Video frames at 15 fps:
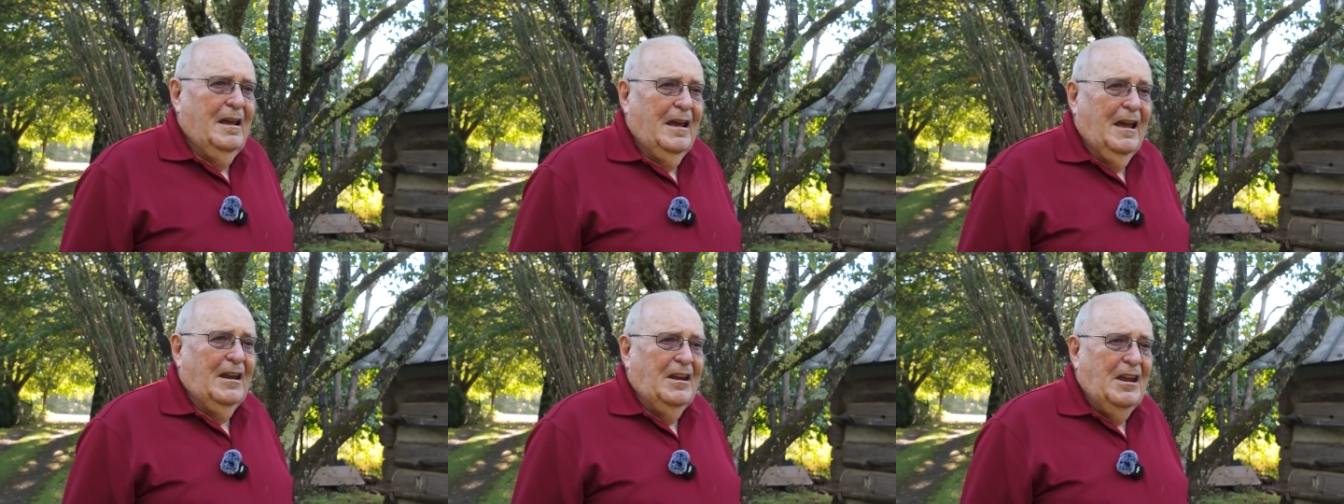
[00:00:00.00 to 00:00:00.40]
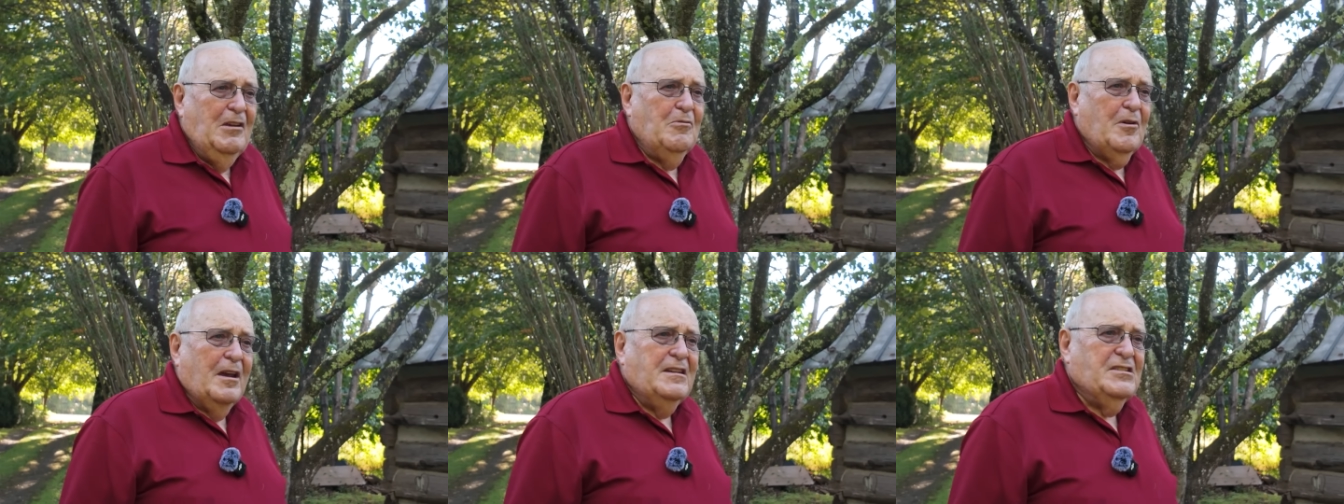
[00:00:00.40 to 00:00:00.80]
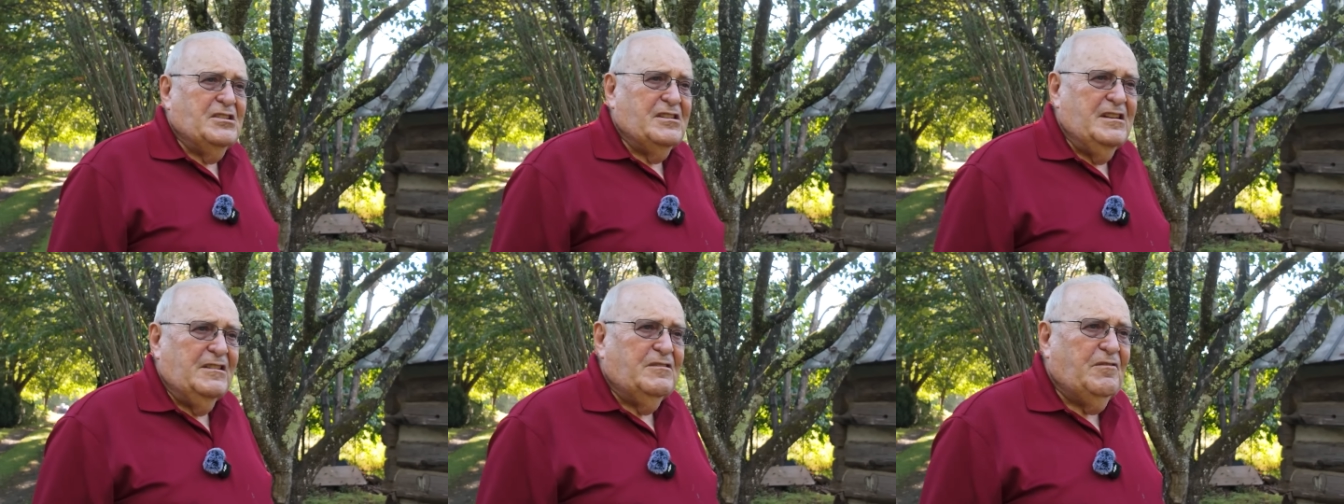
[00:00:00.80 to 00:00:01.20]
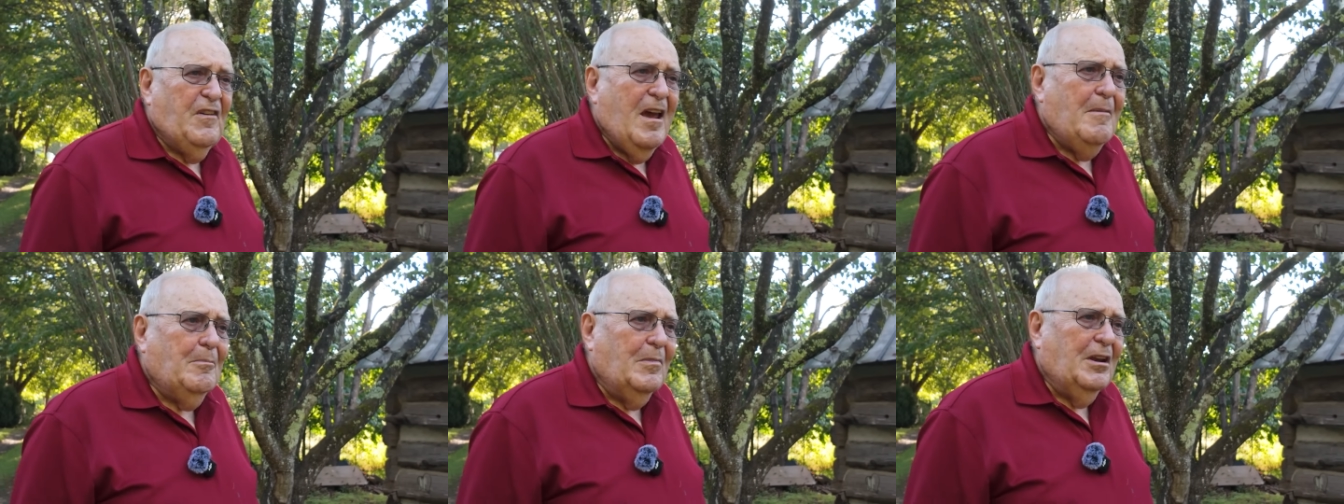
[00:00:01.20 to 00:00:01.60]
And he raised his
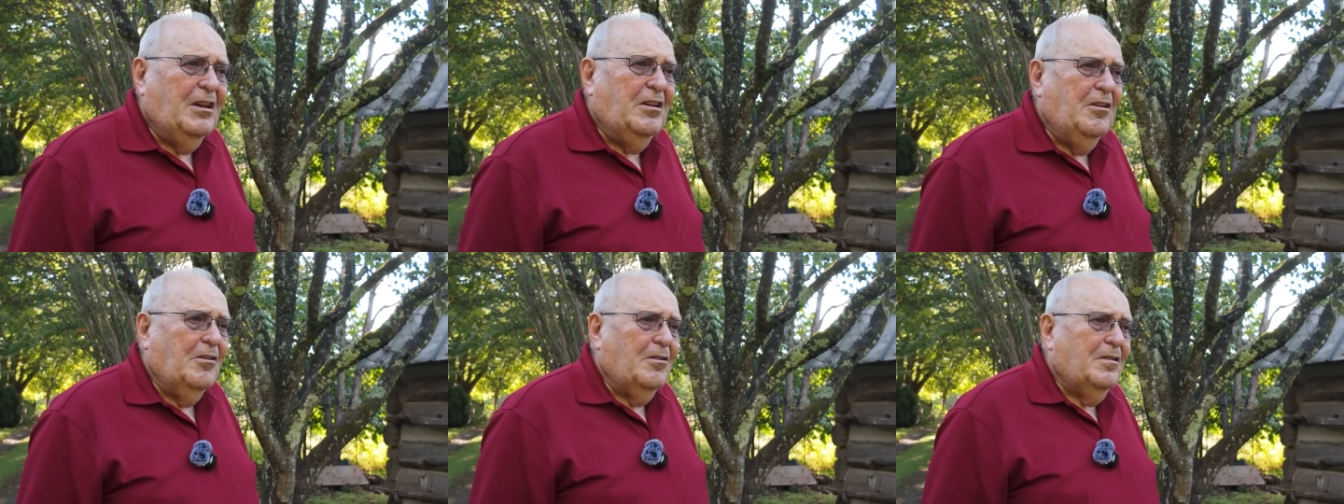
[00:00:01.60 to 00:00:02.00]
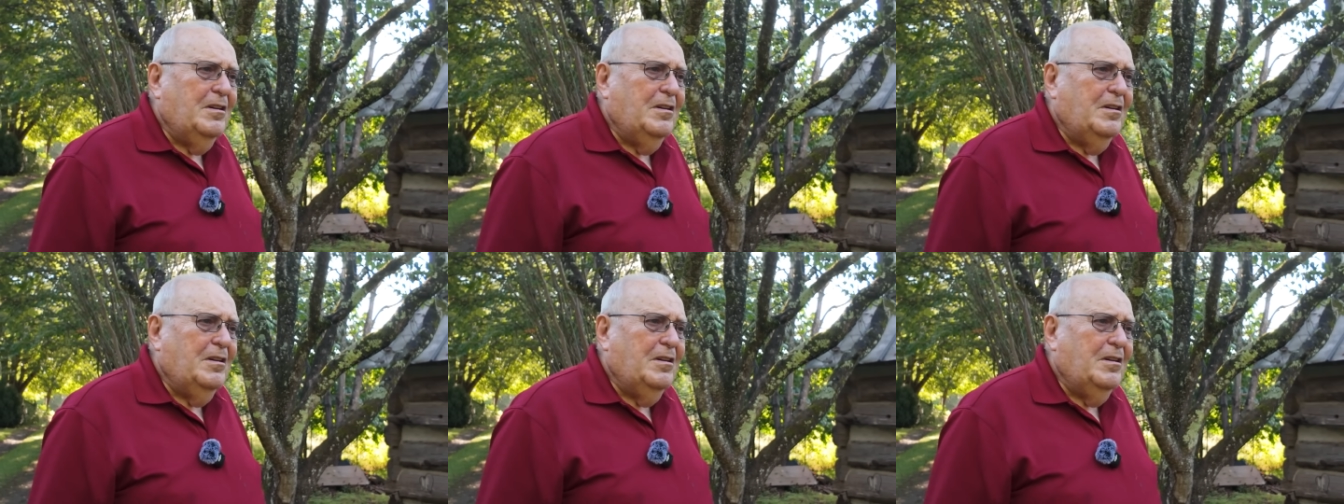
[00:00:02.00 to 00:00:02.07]
family here.